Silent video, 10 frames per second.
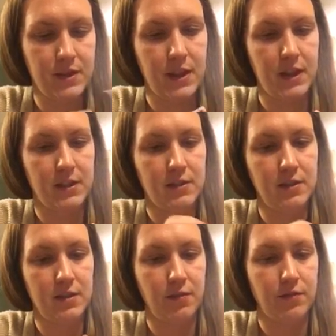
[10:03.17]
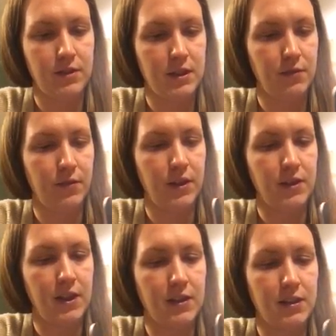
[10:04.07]
That's the fun
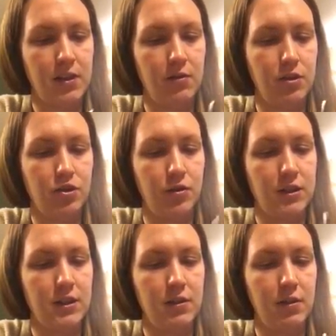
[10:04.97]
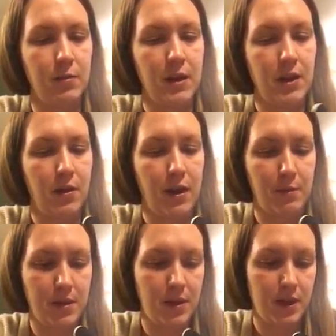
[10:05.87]
things that you enjoy to do that make you
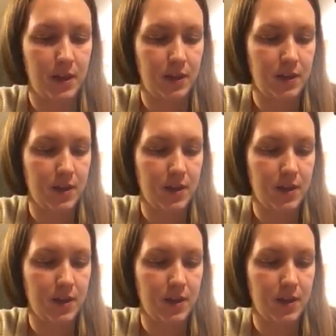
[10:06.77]
happy, that